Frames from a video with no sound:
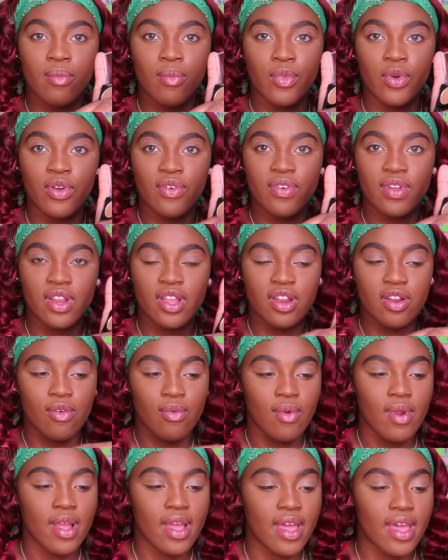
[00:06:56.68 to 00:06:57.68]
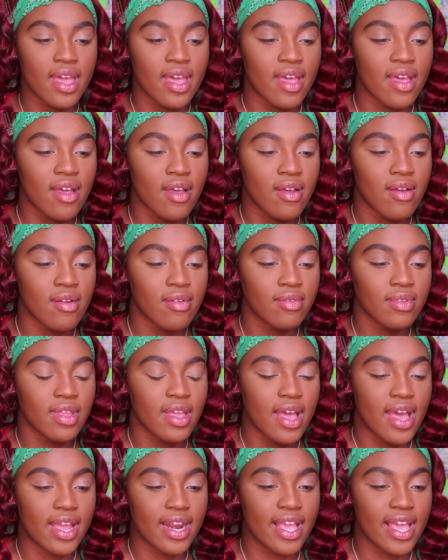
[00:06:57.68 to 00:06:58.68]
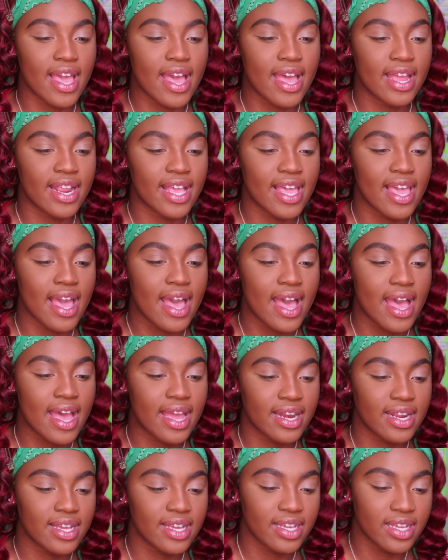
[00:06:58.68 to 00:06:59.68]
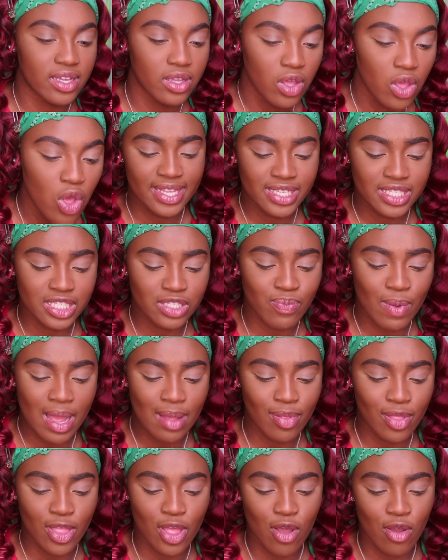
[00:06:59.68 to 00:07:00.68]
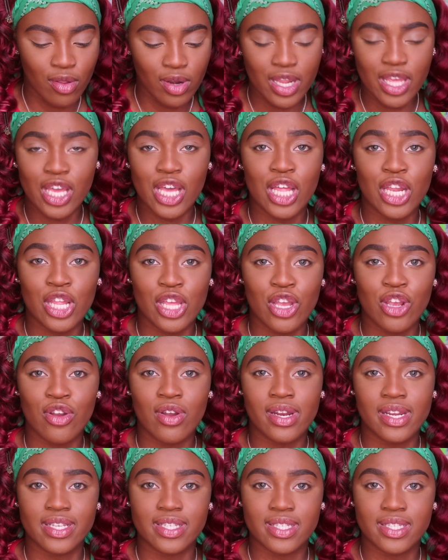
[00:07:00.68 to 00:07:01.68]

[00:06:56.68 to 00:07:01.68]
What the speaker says: Moving it around, yada, yada, yada. This is probably the only color you're gonna